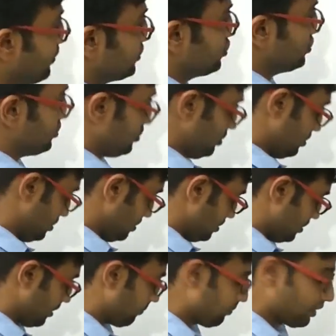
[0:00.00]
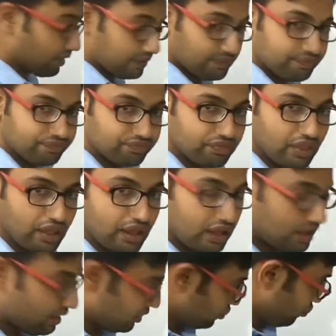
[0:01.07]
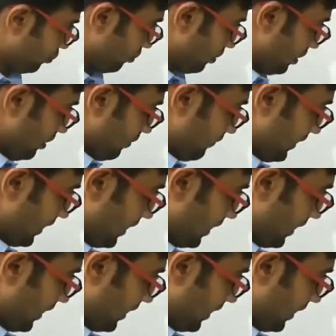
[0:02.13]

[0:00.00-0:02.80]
first number. So we